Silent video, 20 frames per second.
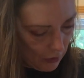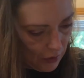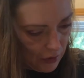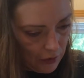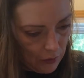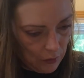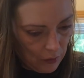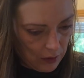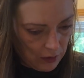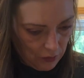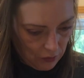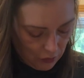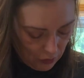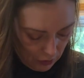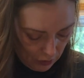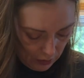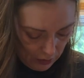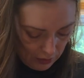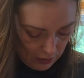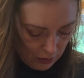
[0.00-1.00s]
So I
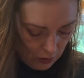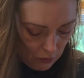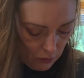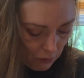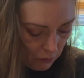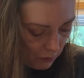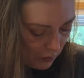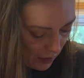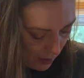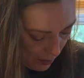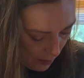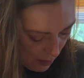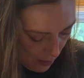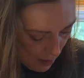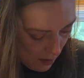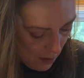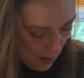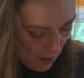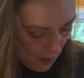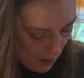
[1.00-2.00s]
usually don't,
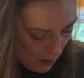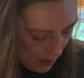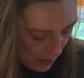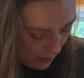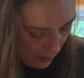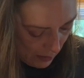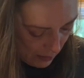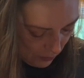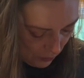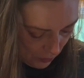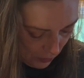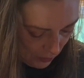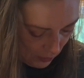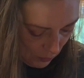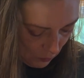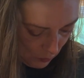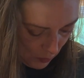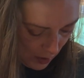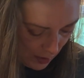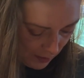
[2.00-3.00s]
and I just
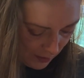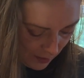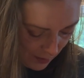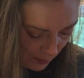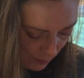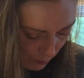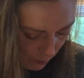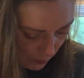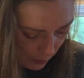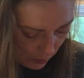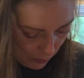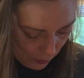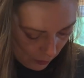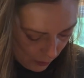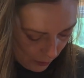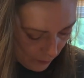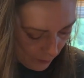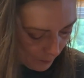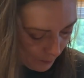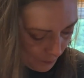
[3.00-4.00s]
do custom
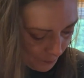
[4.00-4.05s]
blur